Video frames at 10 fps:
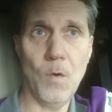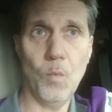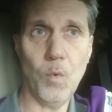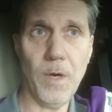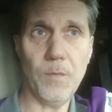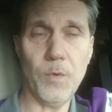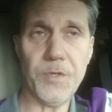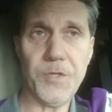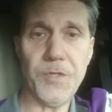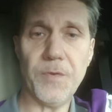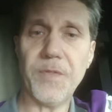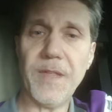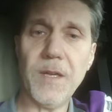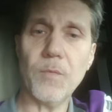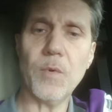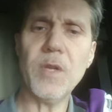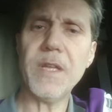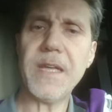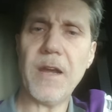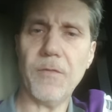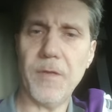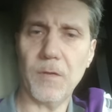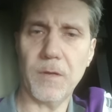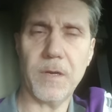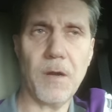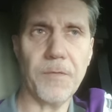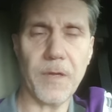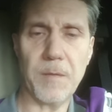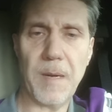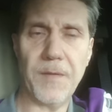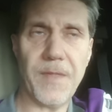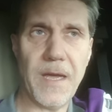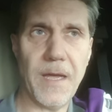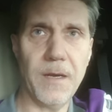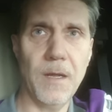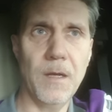What would you do? Think really carefully, carefully about that.